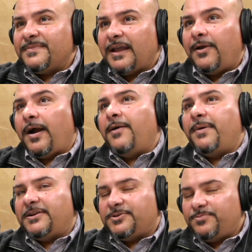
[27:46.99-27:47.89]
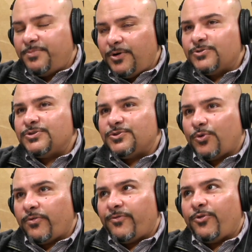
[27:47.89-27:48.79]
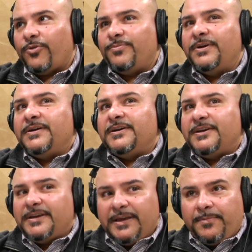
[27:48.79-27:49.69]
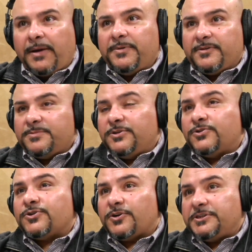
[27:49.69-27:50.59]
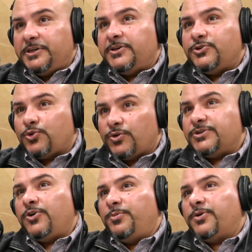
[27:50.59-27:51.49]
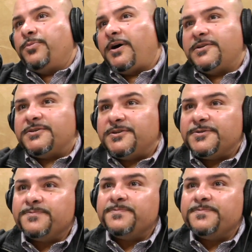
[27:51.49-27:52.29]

I imagine post tort reform, it might be something you'll start seeing in Georgia homeowner policies.